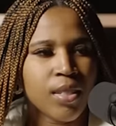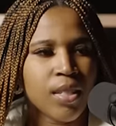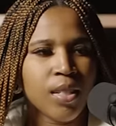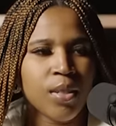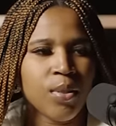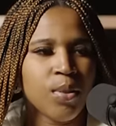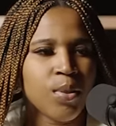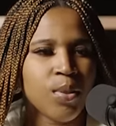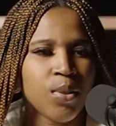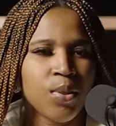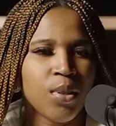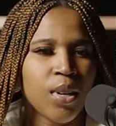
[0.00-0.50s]

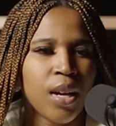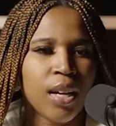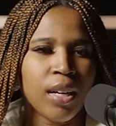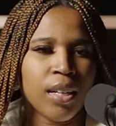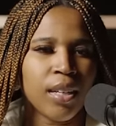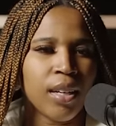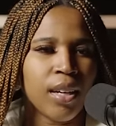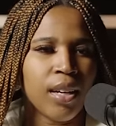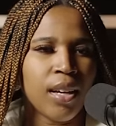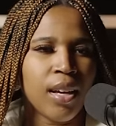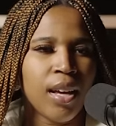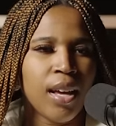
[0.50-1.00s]
signals are not
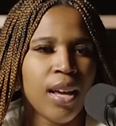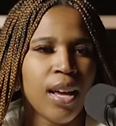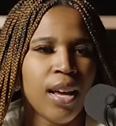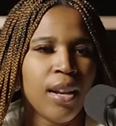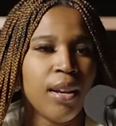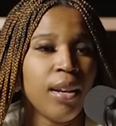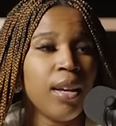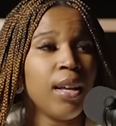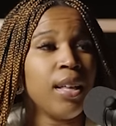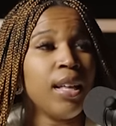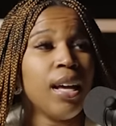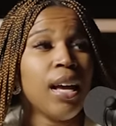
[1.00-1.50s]
it
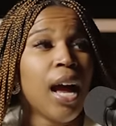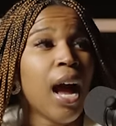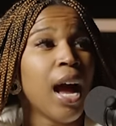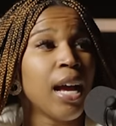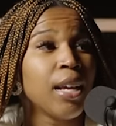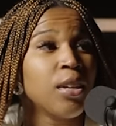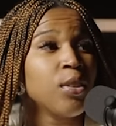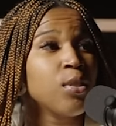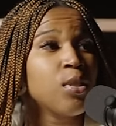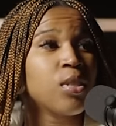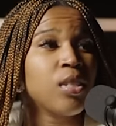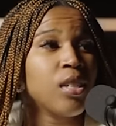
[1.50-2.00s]
and I
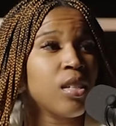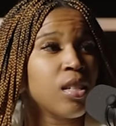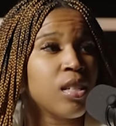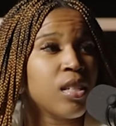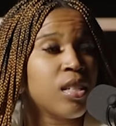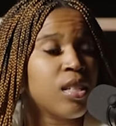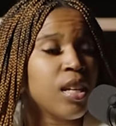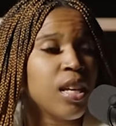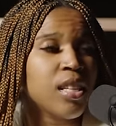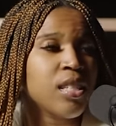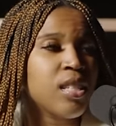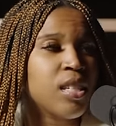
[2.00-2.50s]
used what? to
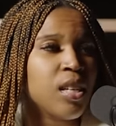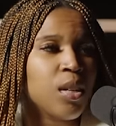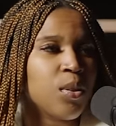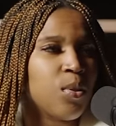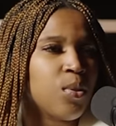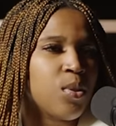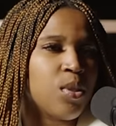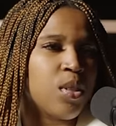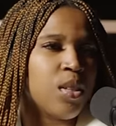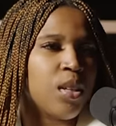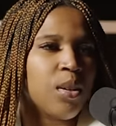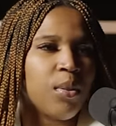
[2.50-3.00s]
send
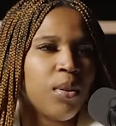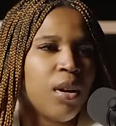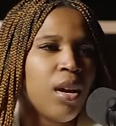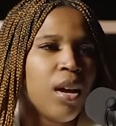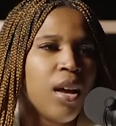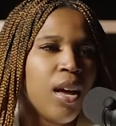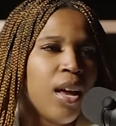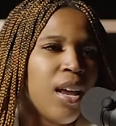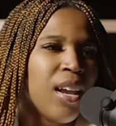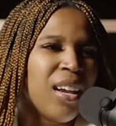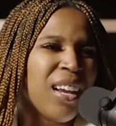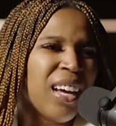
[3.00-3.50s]
signals, and they
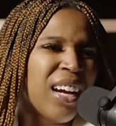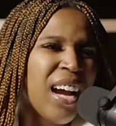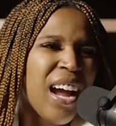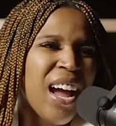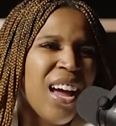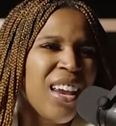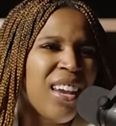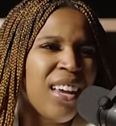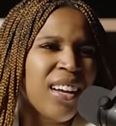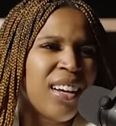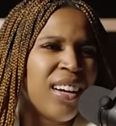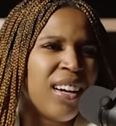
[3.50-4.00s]
like I
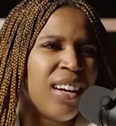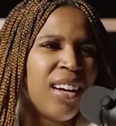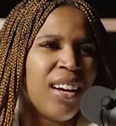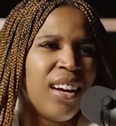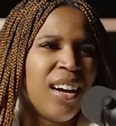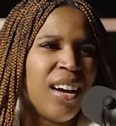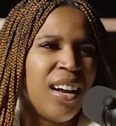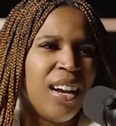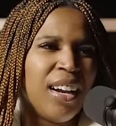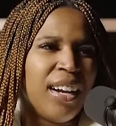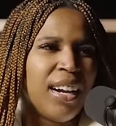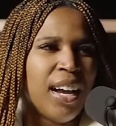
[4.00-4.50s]
had like a
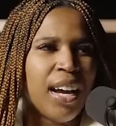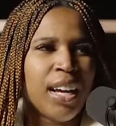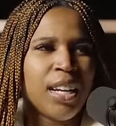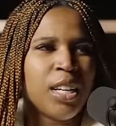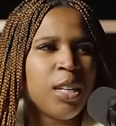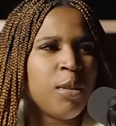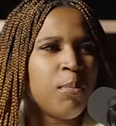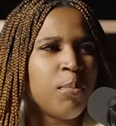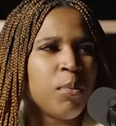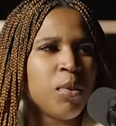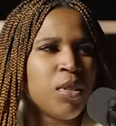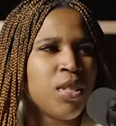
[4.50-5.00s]
a
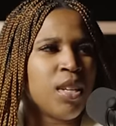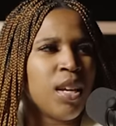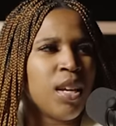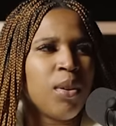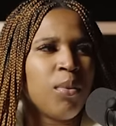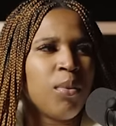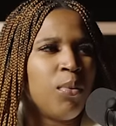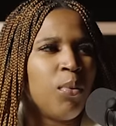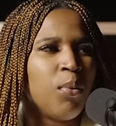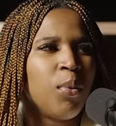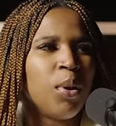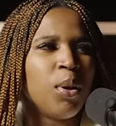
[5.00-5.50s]
ninety
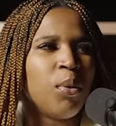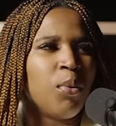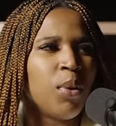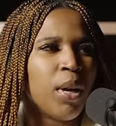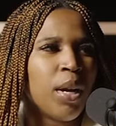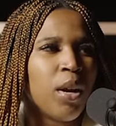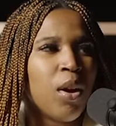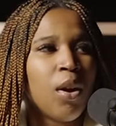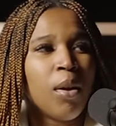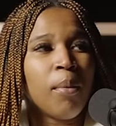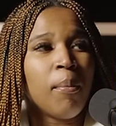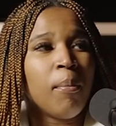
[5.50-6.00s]
percent win
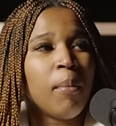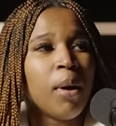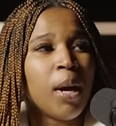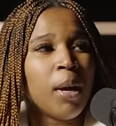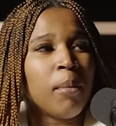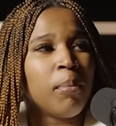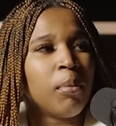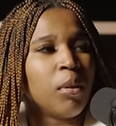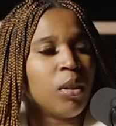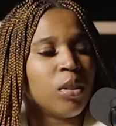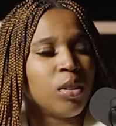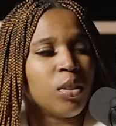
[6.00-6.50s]
rate on my.
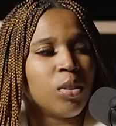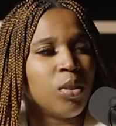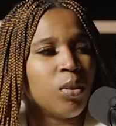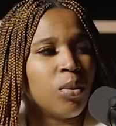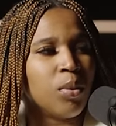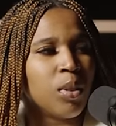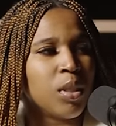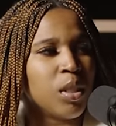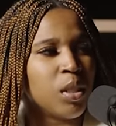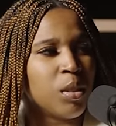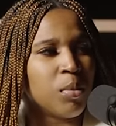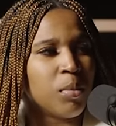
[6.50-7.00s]
And what I tell
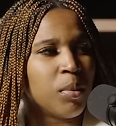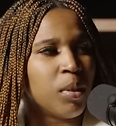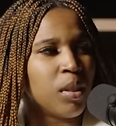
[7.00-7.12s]
people